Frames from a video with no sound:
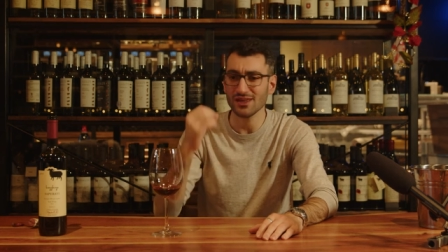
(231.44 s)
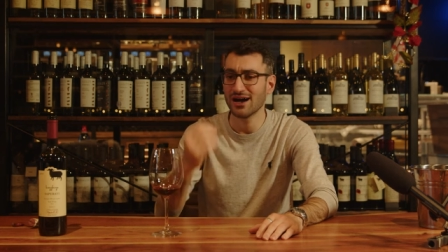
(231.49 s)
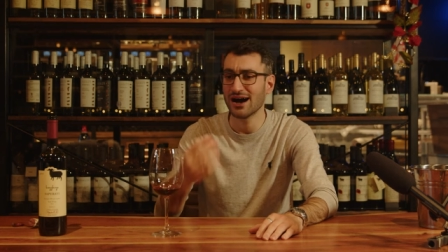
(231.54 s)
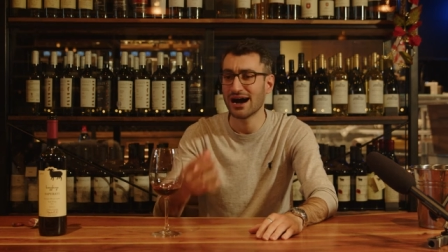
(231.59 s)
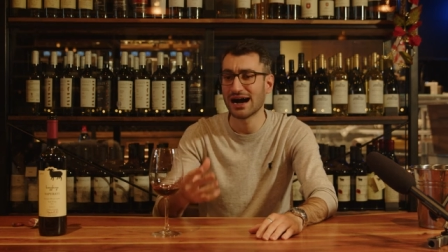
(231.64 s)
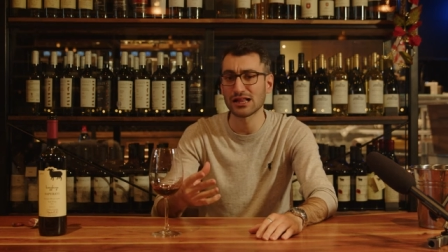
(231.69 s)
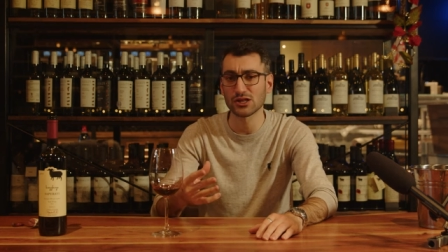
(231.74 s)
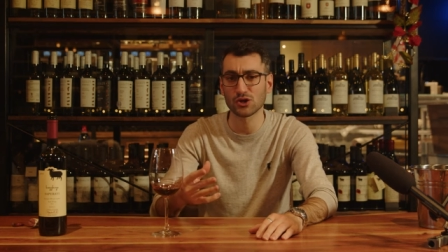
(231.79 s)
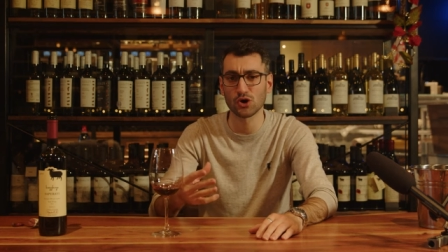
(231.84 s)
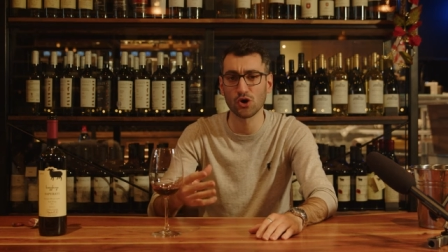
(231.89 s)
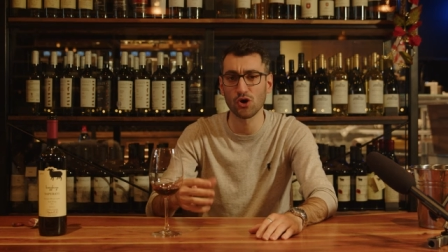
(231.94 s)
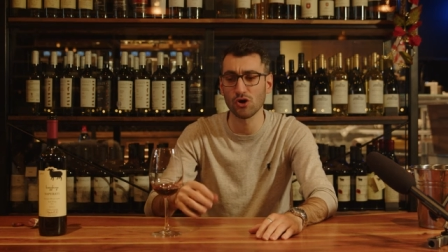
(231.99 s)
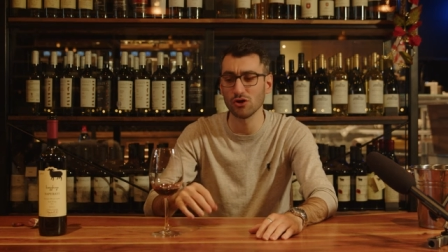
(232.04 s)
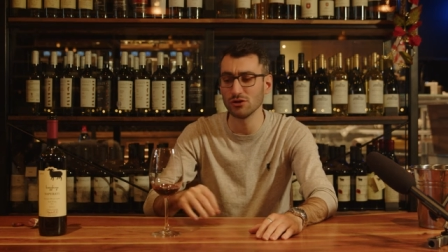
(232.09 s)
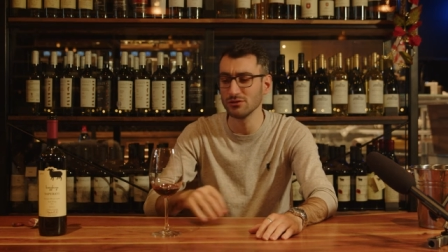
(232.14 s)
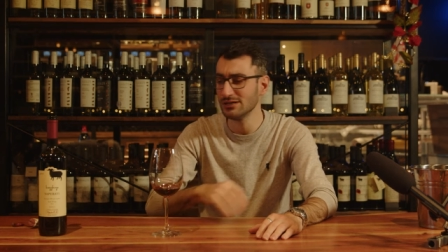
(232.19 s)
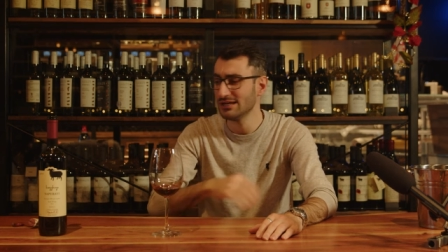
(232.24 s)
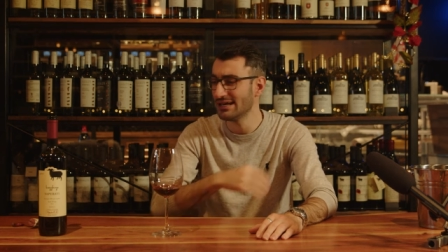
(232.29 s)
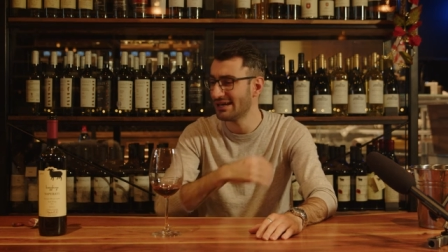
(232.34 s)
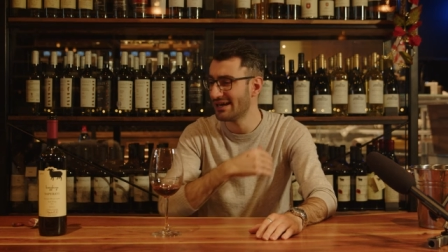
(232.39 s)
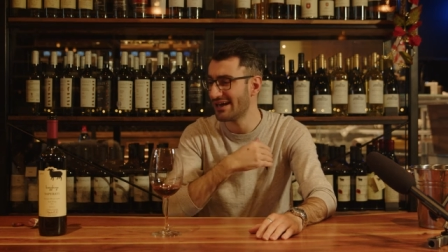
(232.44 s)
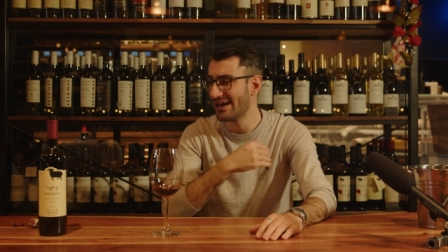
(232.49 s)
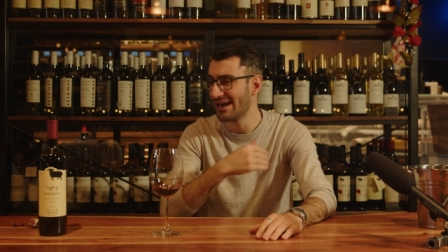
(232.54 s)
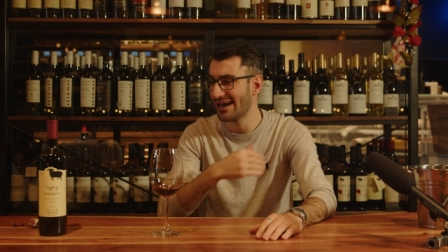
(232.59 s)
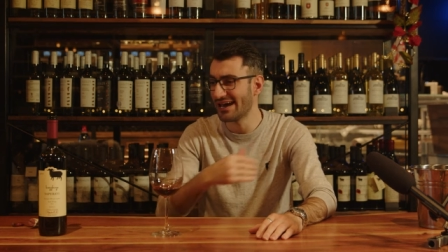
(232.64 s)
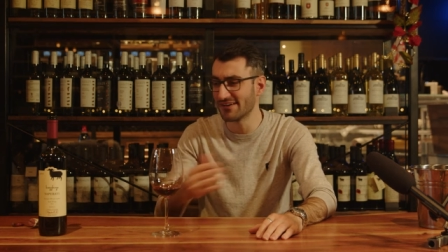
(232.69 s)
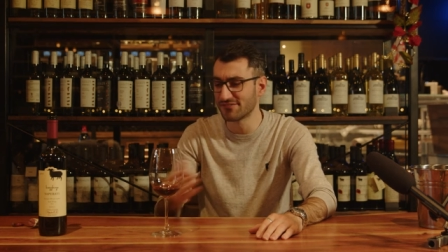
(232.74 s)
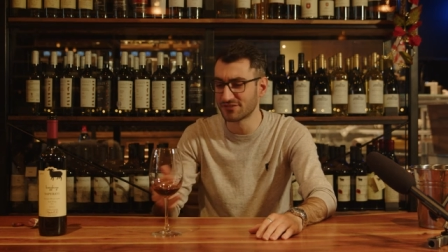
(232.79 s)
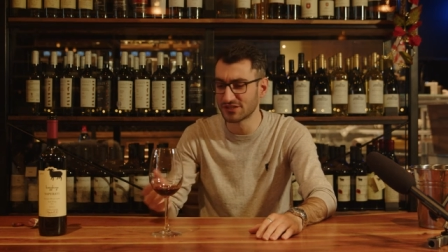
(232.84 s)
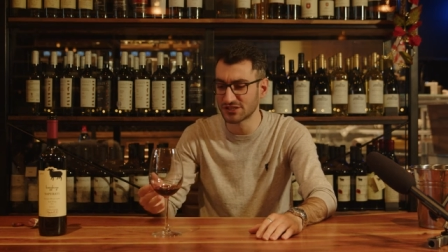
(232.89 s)
alcohol,
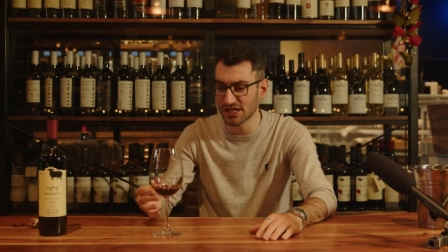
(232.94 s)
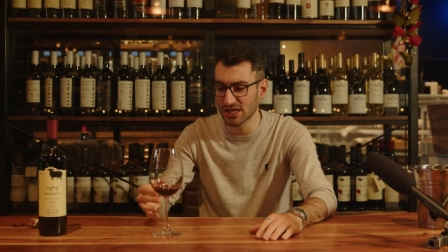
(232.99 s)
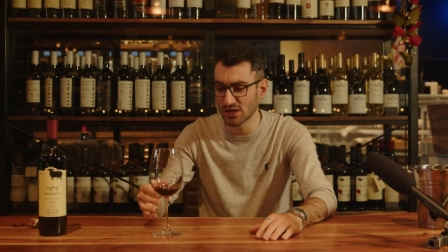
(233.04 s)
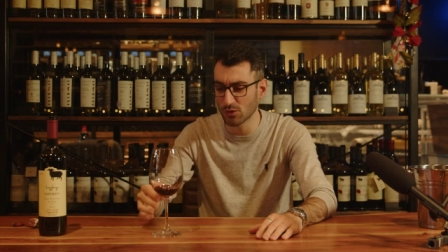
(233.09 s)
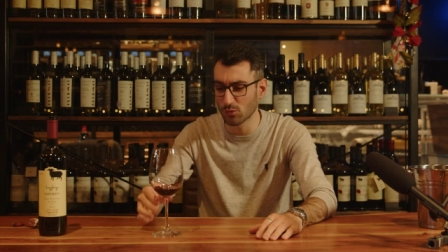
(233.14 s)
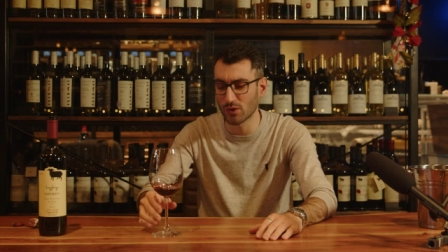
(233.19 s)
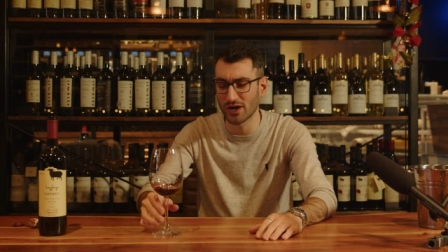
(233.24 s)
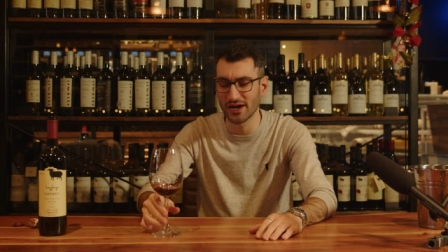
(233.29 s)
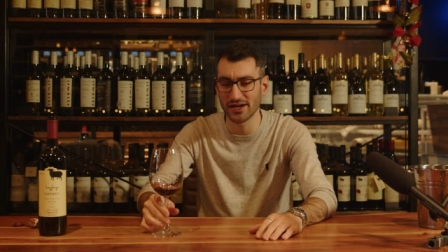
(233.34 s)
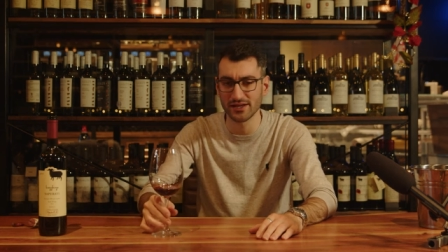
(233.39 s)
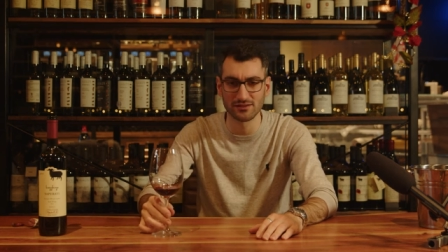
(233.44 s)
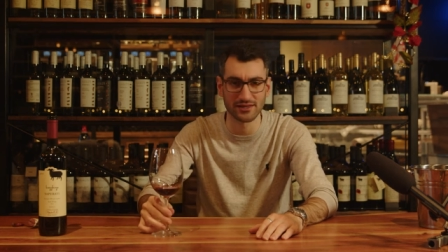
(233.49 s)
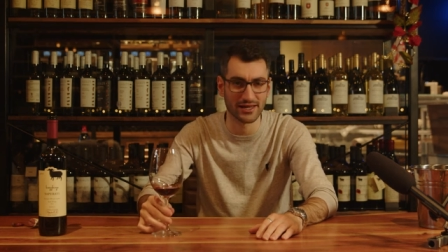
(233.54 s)
everyday wine.